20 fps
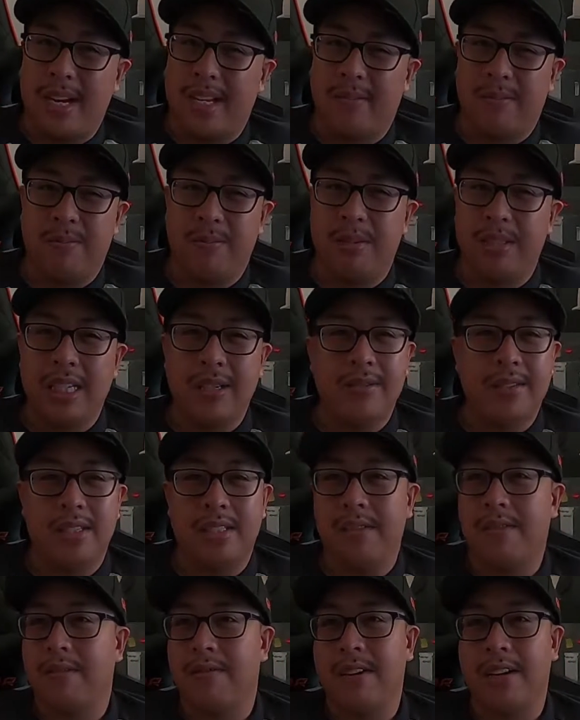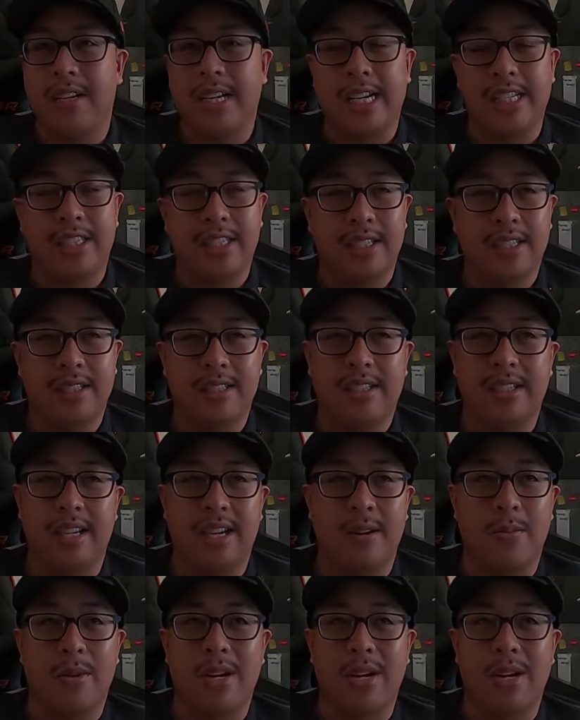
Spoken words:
I believe there's different variations.